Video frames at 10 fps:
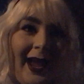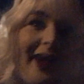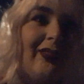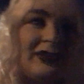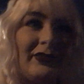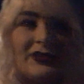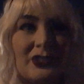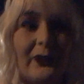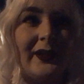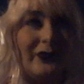and their
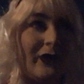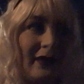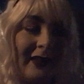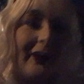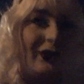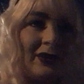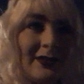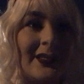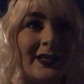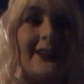screen door, like you could
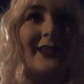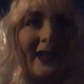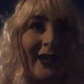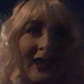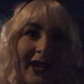see inside,